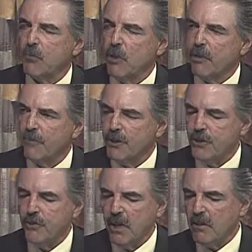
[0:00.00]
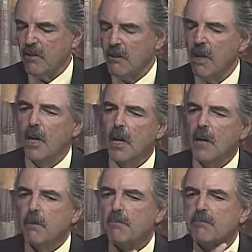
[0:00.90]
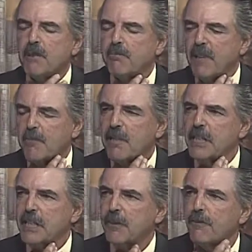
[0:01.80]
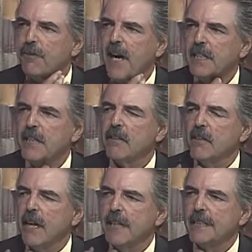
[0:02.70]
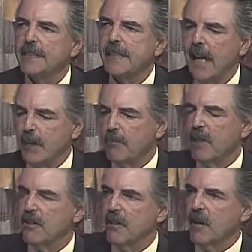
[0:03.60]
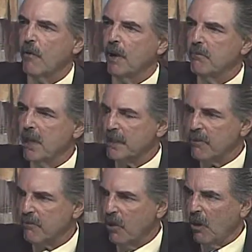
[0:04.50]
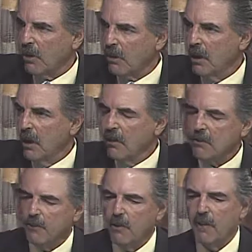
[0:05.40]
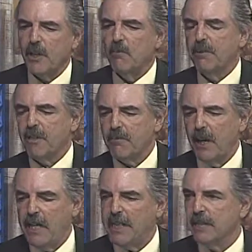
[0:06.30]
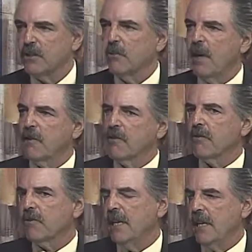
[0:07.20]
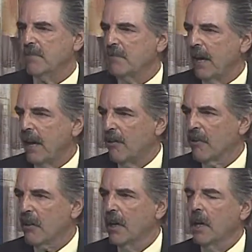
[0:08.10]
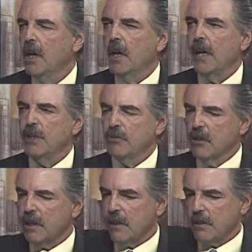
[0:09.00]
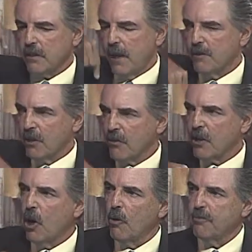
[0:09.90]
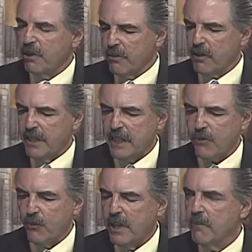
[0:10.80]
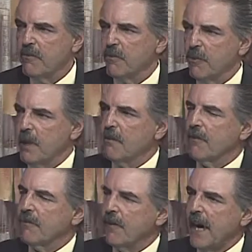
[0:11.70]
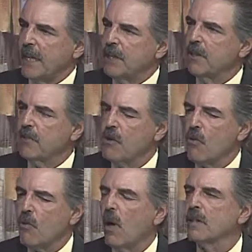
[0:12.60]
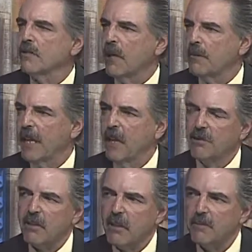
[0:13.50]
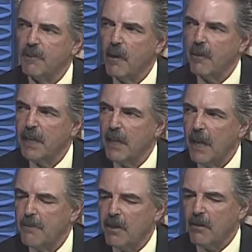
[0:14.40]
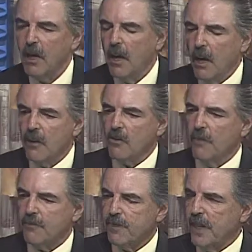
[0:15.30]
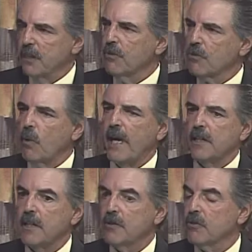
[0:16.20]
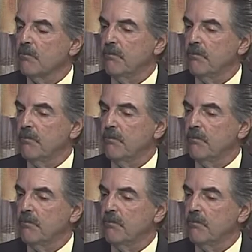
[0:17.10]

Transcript: worse for two reasons the deposition of fat inside the neck makes the airway much smaller. Mm. So if you have an obese patient who weighs 300 pounds and you look down with a scope, you'll see just reams and reams of fat. And there's no wonder that when they go to sleep, their airway collapses. So if they lose weight, either